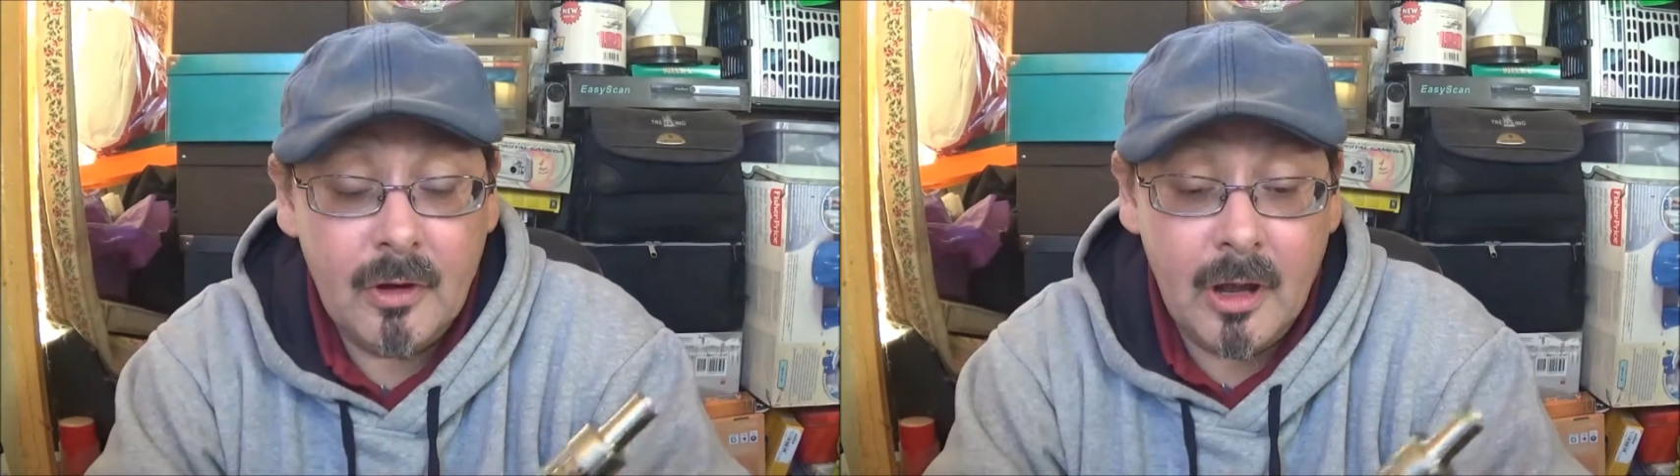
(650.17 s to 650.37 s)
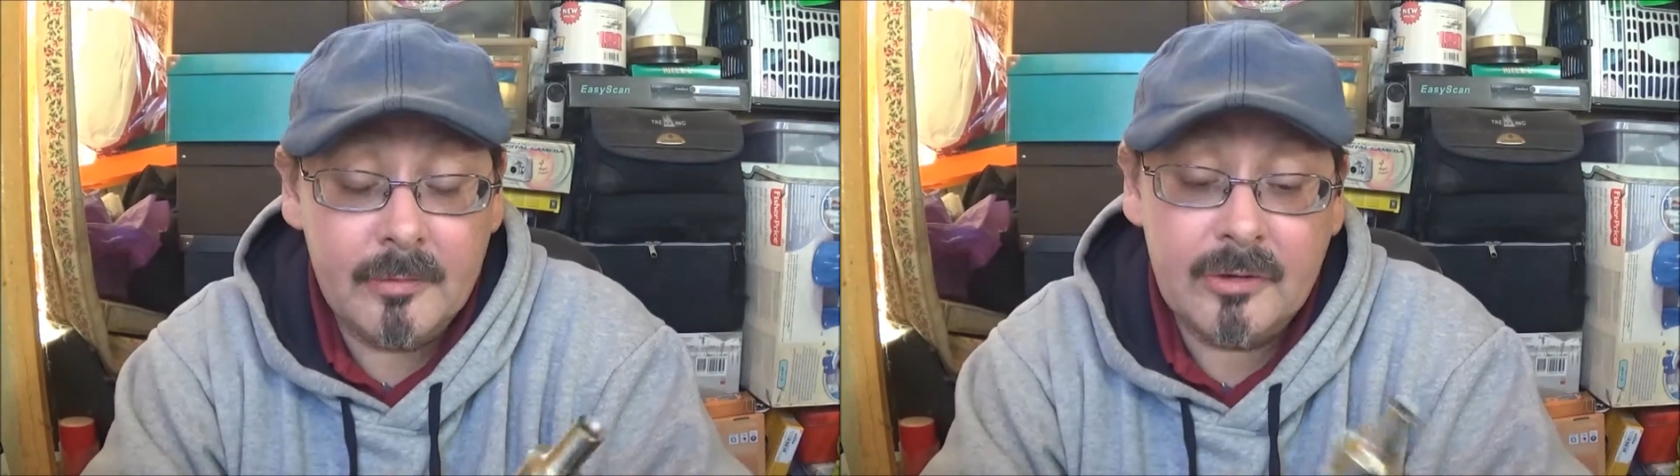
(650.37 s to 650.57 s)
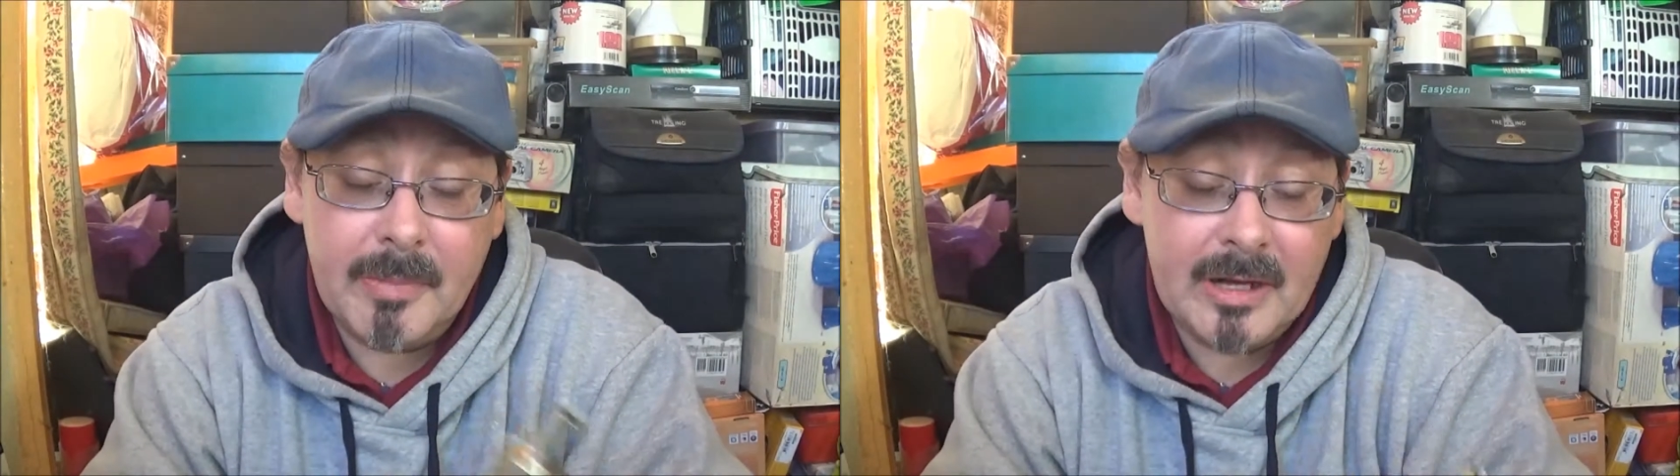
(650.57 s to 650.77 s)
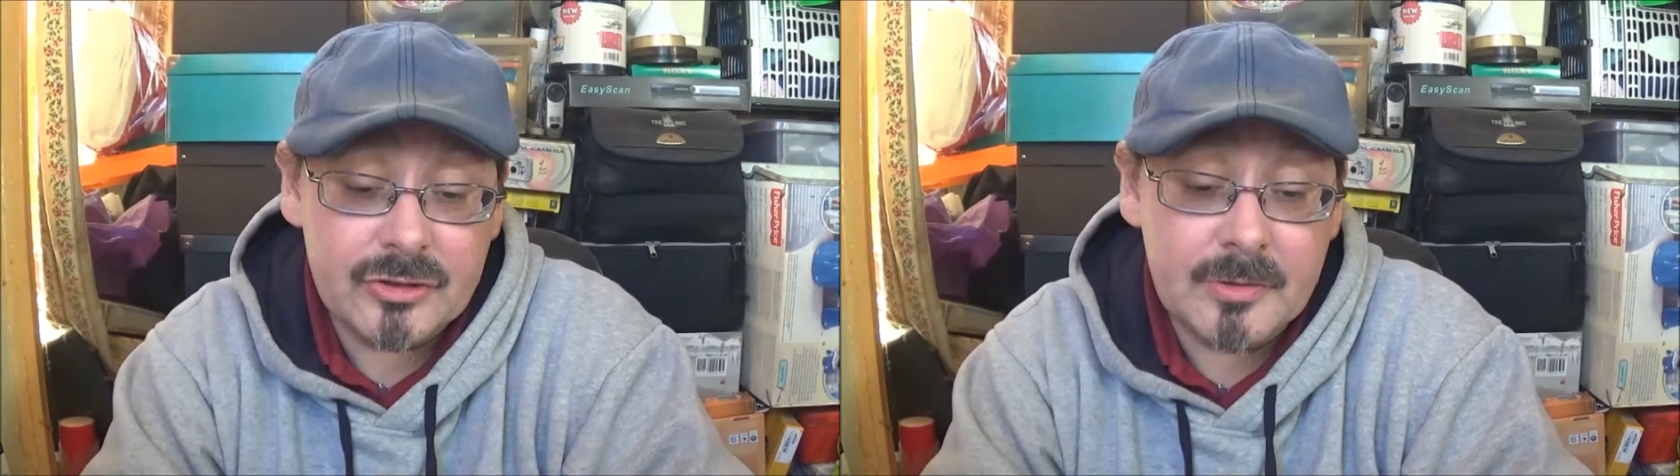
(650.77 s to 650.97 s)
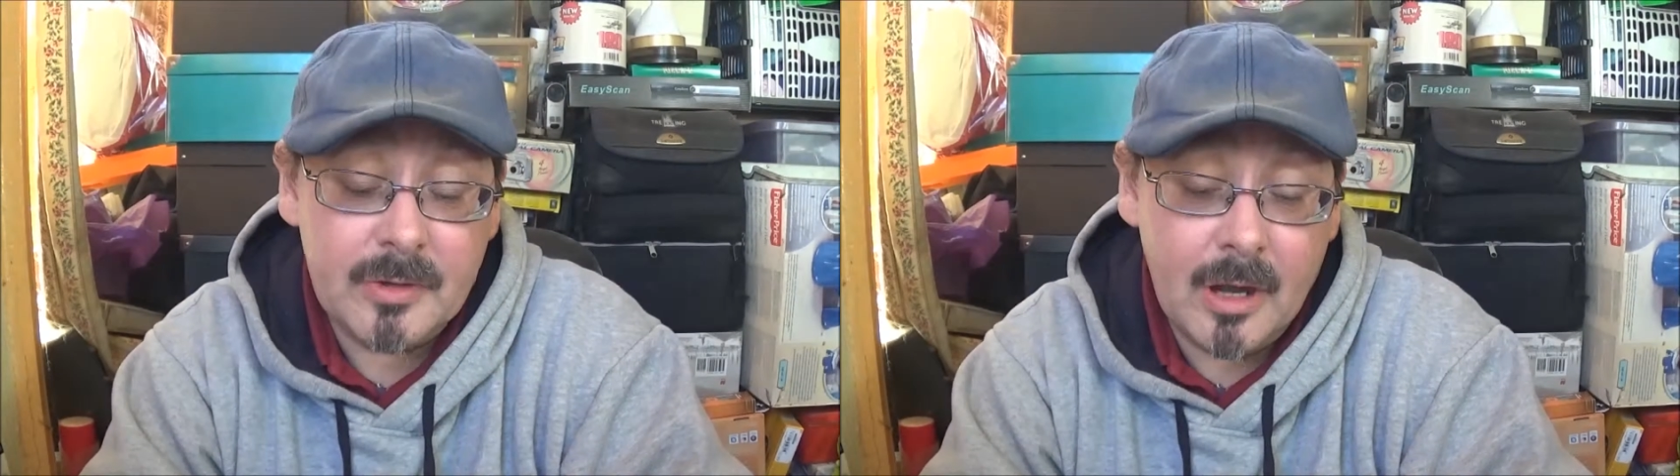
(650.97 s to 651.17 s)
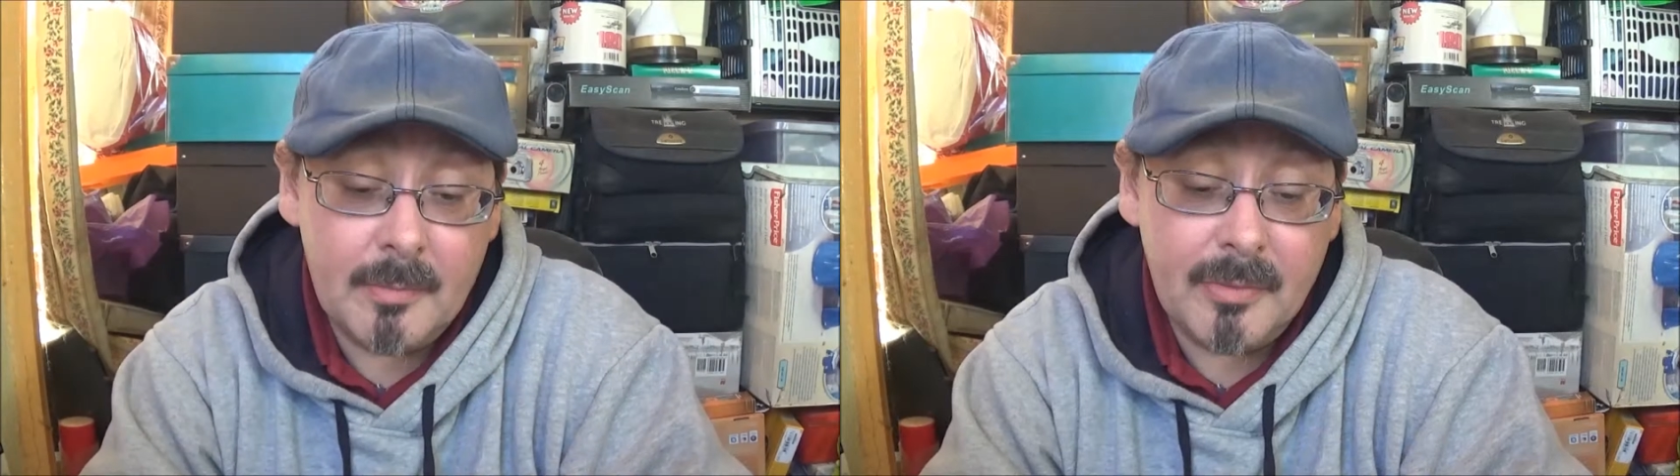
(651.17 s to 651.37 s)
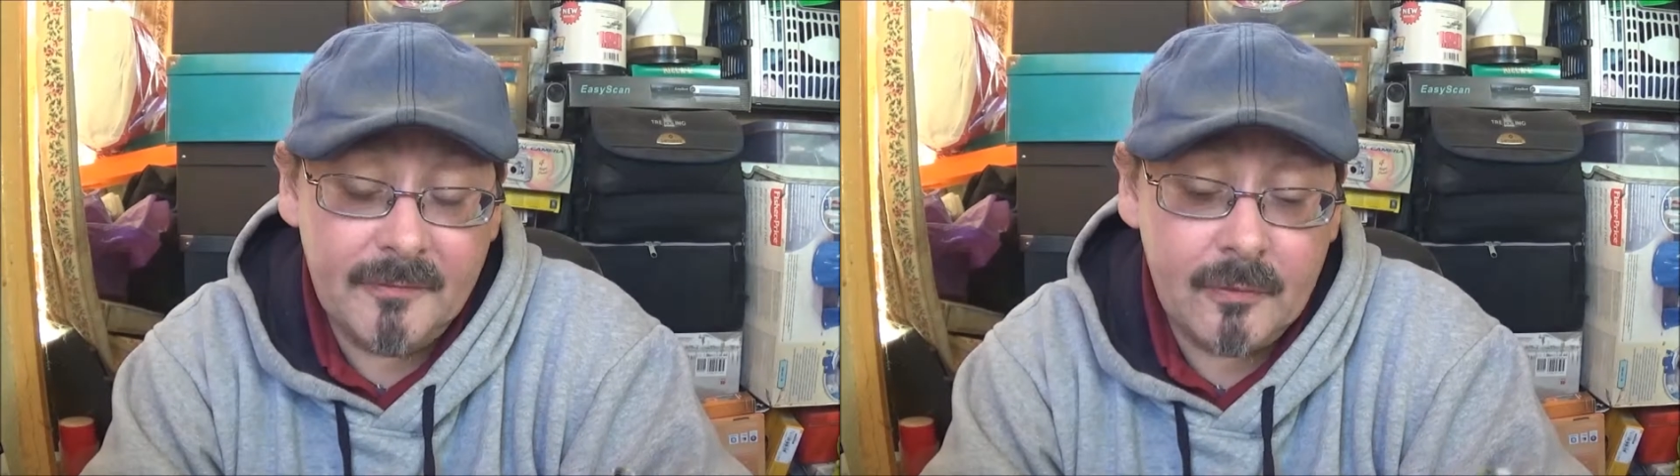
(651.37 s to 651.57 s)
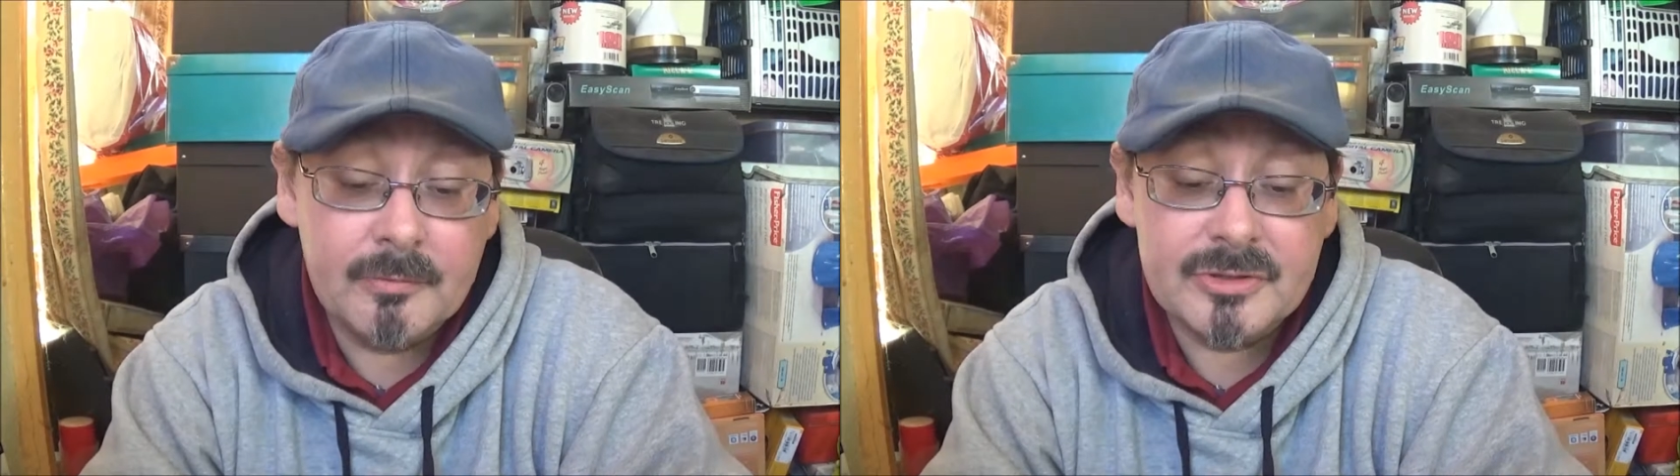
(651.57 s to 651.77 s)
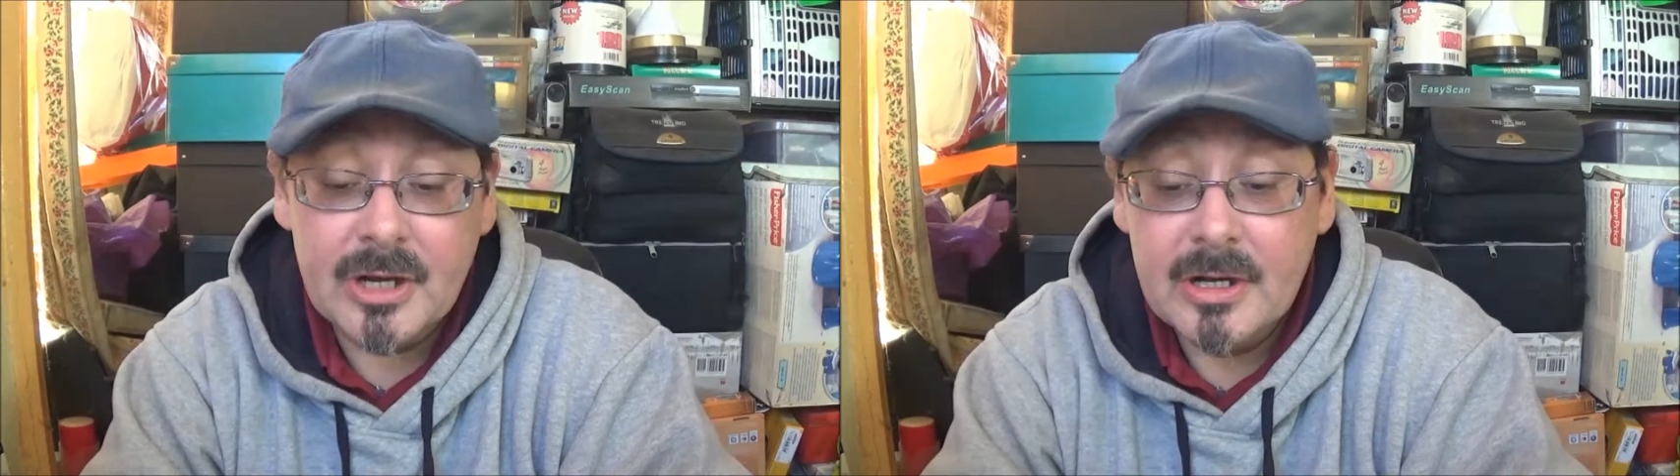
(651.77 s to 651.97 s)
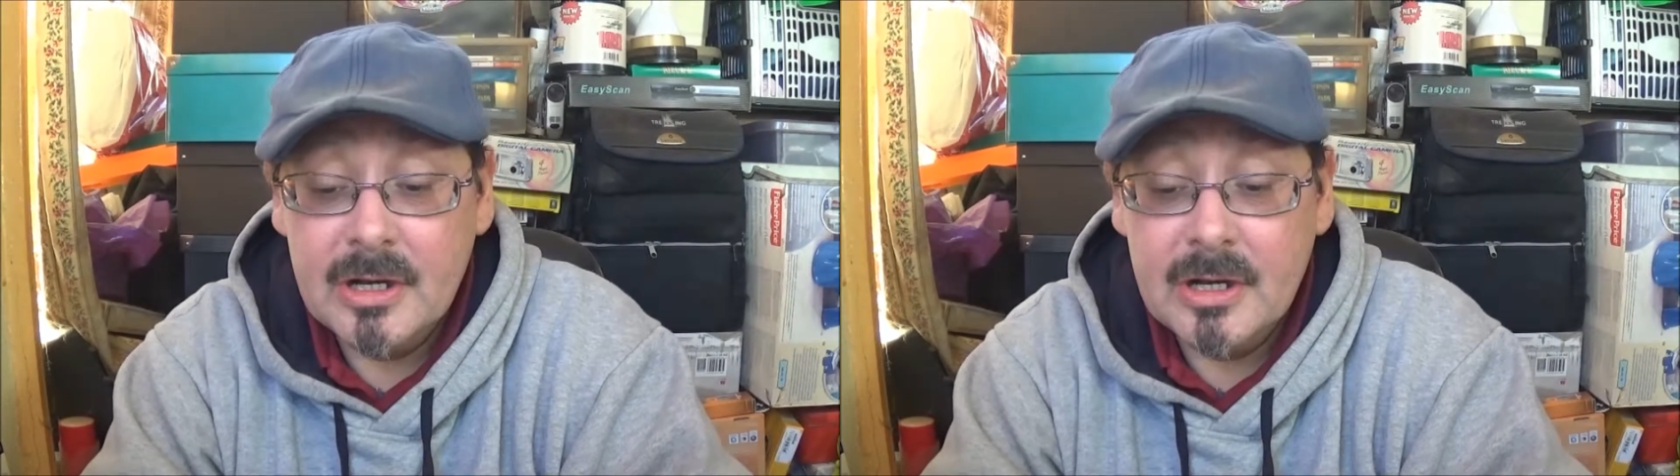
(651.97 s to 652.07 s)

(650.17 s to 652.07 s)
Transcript: performs